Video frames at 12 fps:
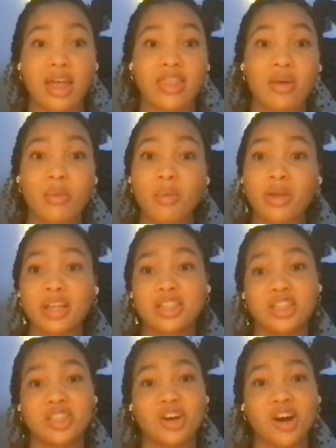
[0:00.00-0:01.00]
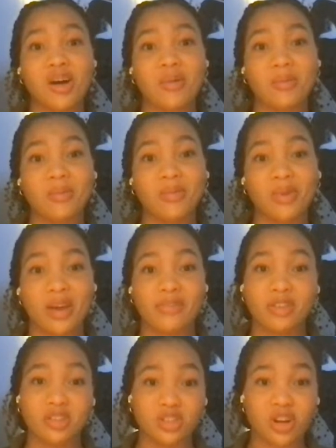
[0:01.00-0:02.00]
Then when we get to the top, we
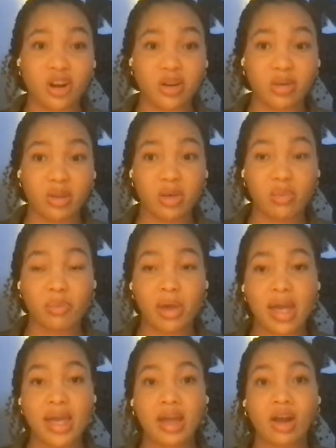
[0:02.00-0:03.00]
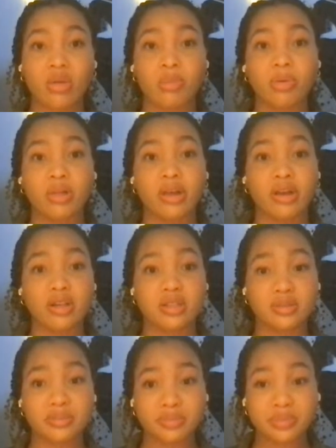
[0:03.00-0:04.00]
have to start paying our players